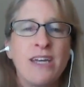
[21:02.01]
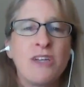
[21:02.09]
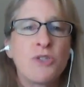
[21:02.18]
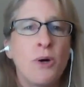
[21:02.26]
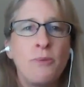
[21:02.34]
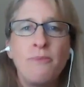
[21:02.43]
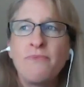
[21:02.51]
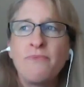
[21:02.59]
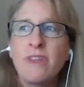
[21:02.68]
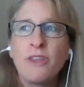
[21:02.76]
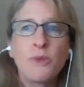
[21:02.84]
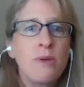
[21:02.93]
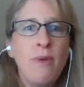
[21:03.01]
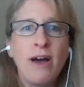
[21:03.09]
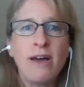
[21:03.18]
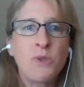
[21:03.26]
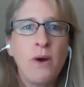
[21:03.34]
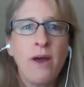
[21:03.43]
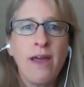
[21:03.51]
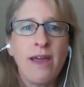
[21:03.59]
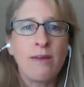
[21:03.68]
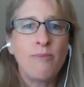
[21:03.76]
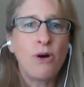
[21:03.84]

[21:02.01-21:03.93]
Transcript: So three miles away,